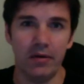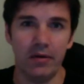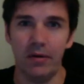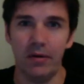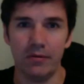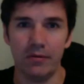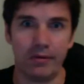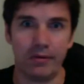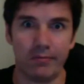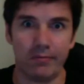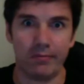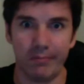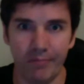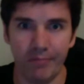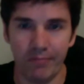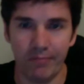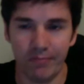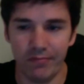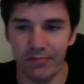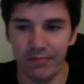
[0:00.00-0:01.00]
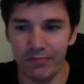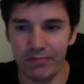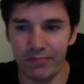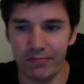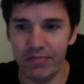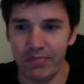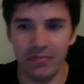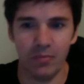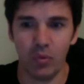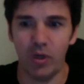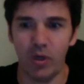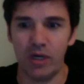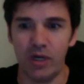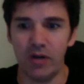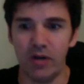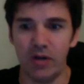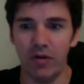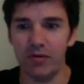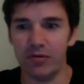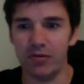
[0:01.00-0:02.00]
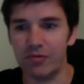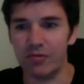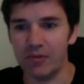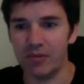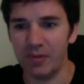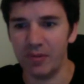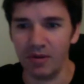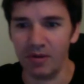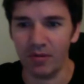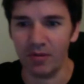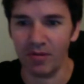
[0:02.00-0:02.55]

It's like $20 or something,